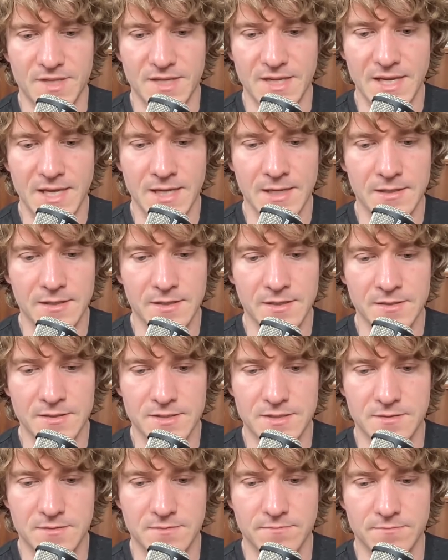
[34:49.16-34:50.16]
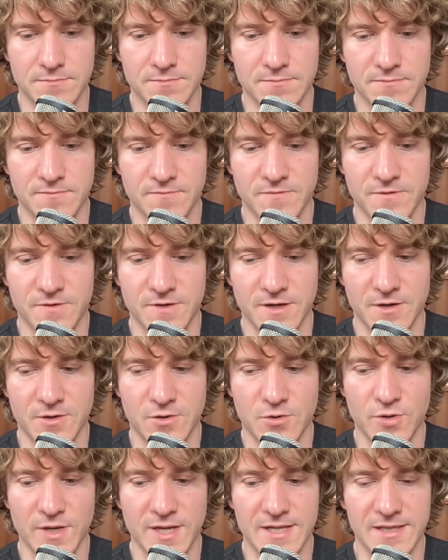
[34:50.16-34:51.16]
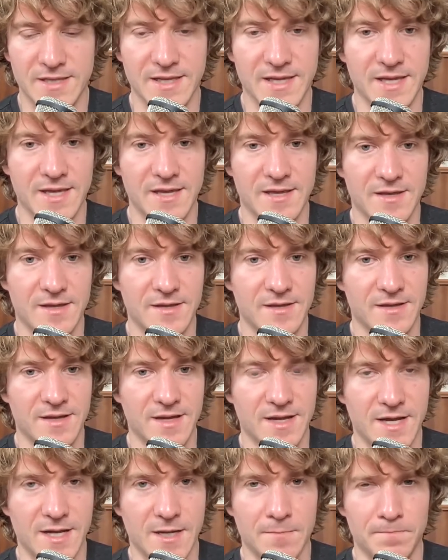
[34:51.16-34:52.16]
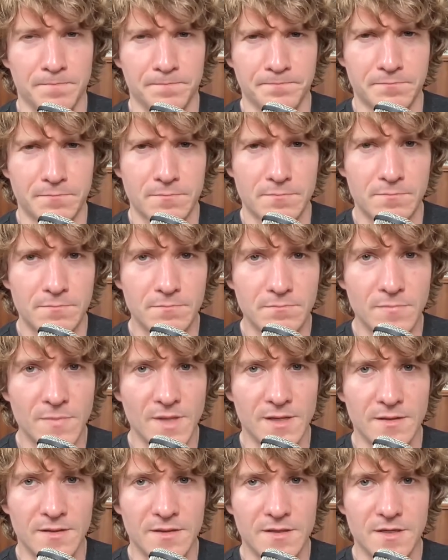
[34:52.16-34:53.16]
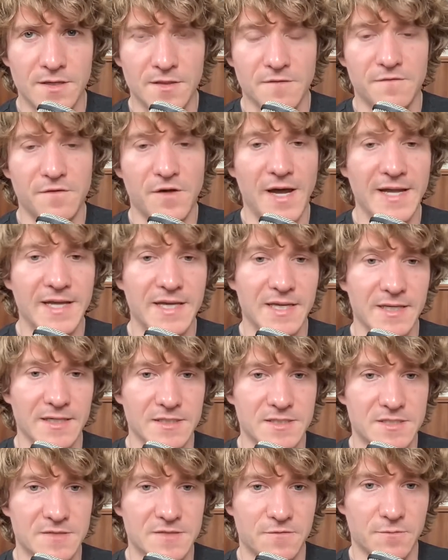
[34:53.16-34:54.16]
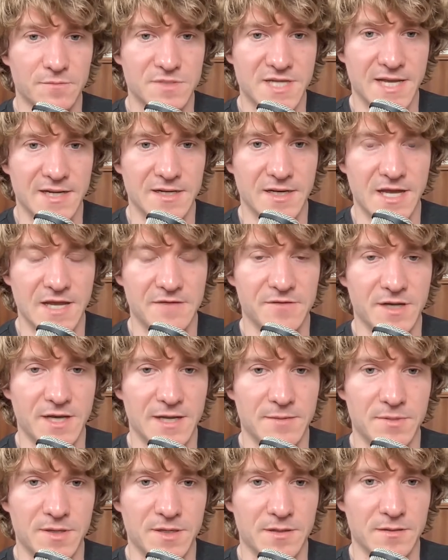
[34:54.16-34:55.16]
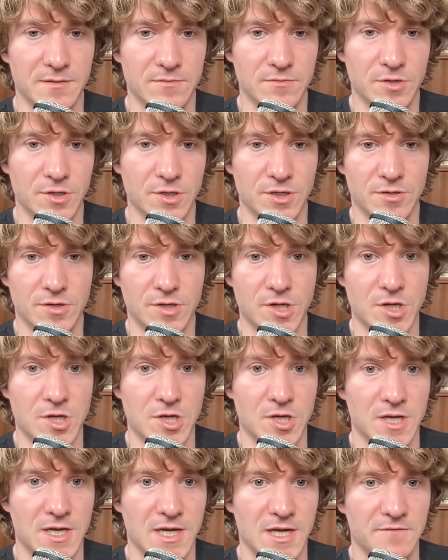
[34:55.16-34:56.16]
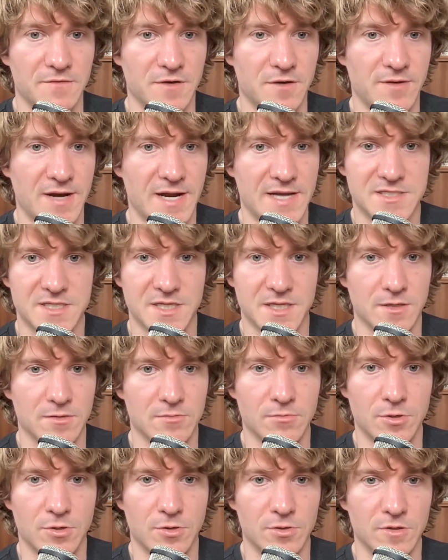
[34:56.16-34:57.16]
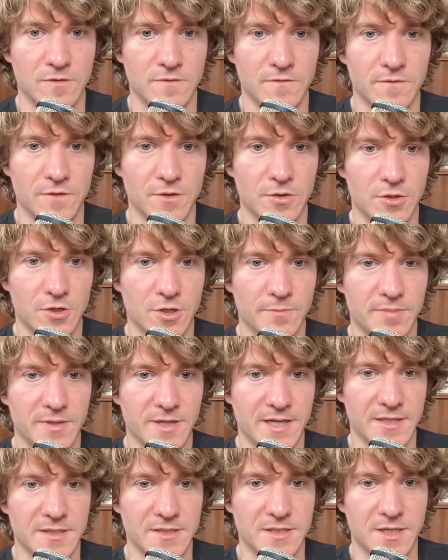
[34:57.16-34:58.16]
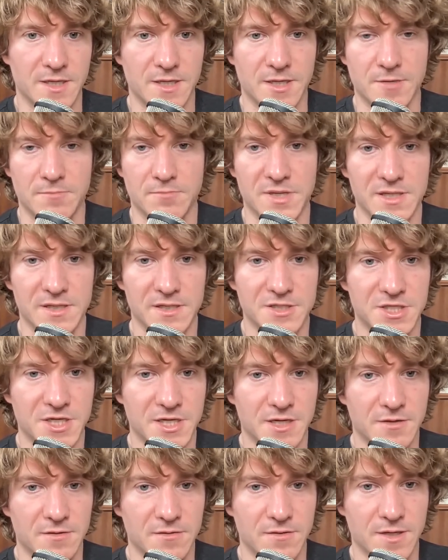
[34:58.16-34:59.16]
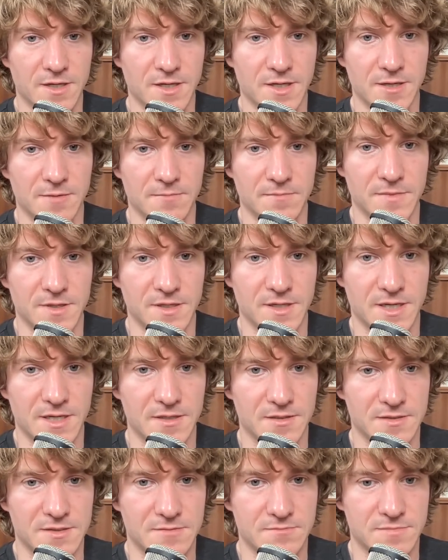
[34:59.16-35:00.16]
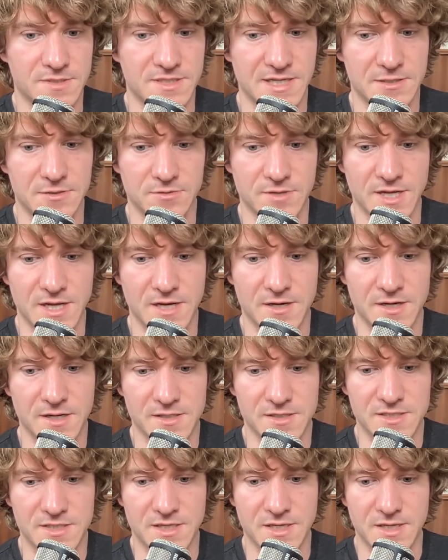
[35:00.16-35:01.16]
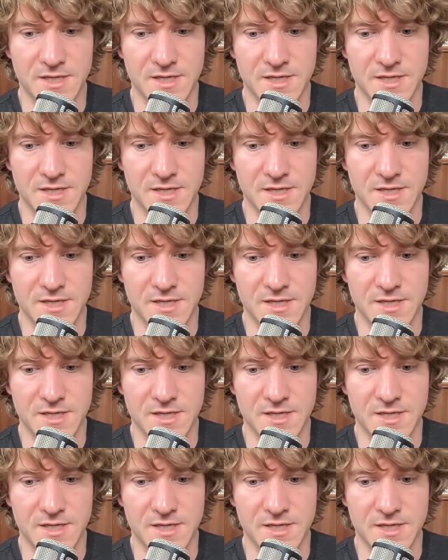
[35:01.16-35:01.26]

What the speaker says: England, very quickly, the Vikings from Scandinavia had been, kind of harassing all of Europe, and pillaging the kind of settled areas.